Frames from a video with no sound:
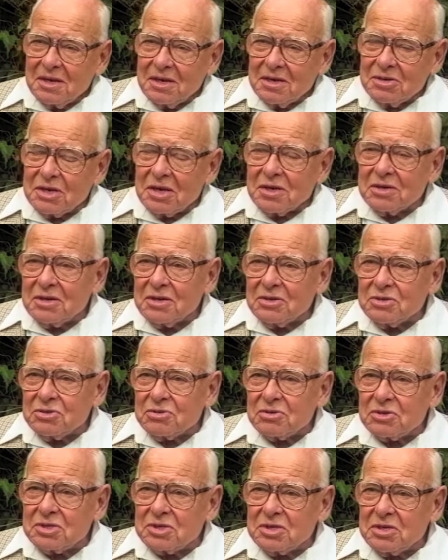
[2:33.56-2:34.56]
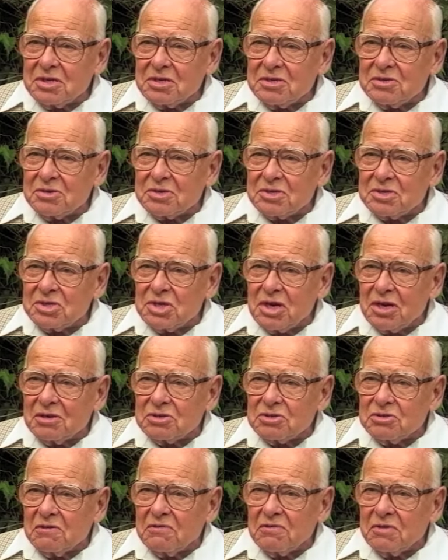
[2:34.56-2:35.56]
he took
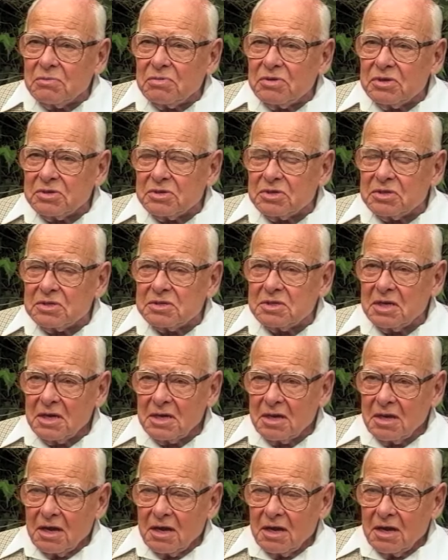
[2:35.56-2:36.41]
charge of the prisoners